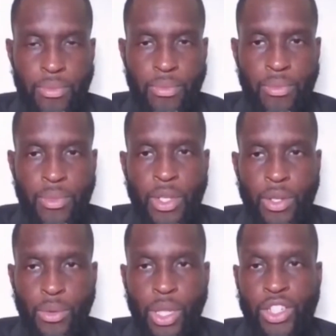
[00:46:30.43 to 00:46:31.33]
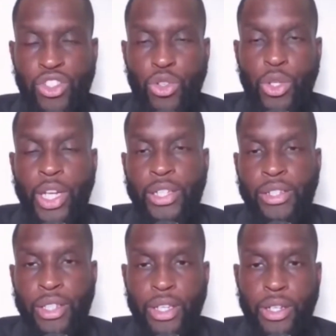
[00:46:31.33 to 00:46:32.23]
Mm-hmm. Well, let us know what you
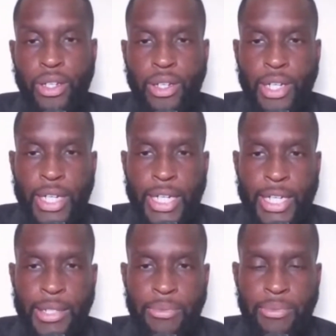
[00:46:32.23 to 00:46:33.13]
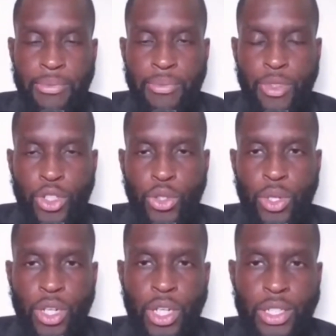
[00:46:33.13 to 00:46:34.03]
guys think. Um, you
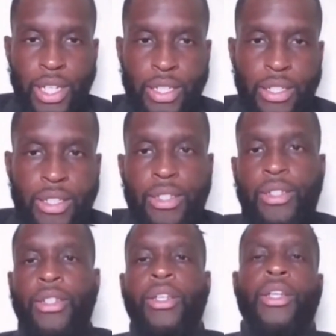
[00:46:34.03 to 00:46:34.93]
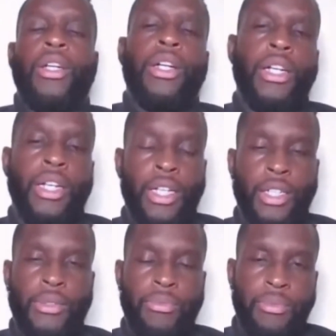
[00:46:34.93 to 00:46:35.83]
know where to contact us
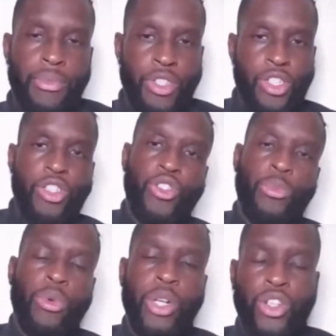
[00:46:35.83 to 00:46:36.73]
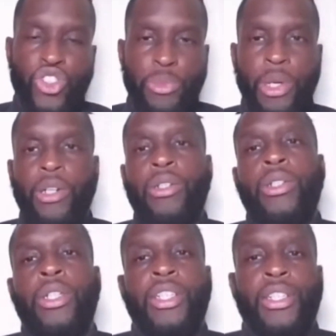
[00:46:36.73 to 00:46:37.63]
sixensupport at
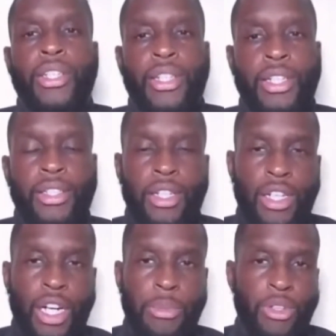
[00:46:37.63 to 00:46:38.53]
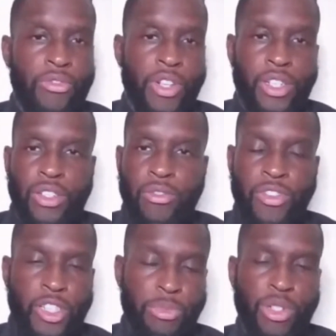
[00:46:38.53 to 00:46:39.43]
gmail.com. Uh, you can find us
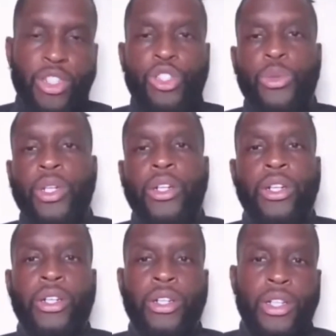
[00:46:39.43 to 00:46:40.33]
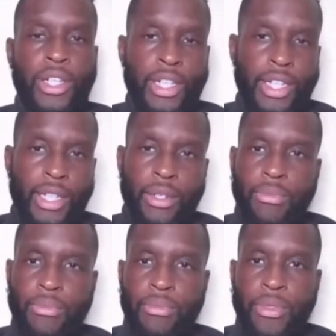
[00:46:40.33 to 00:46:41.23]
on Facebook, Twitter.
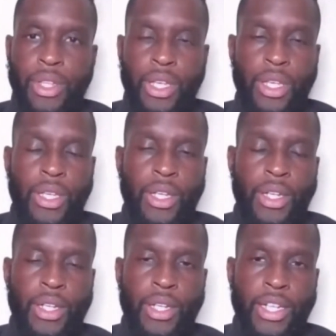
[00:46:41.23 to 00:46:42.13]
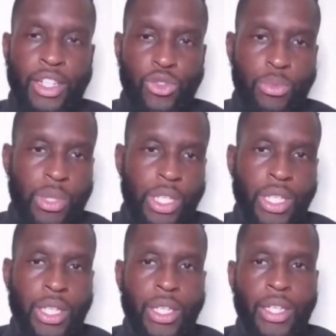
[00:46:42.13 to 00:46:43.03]
Um, the uh, handles will
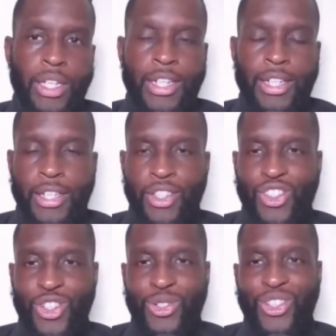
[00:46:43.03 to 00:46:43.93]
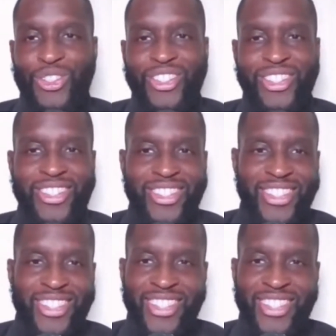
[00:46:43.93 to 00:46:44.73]
be uh, in the show notes.